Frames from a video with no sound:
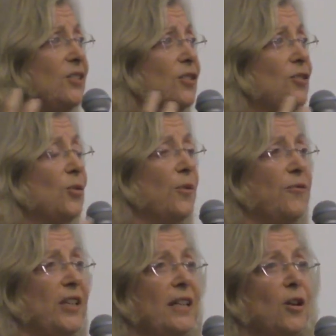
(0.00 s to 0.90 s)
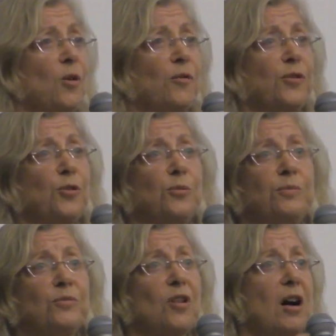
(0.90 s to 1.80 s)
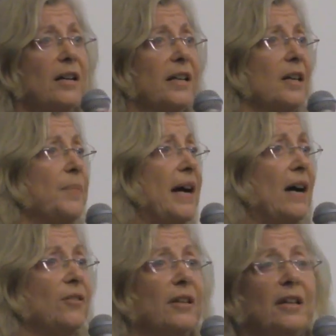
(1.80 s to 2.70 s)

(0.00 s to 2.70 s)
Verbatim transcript: to do a video of you talking about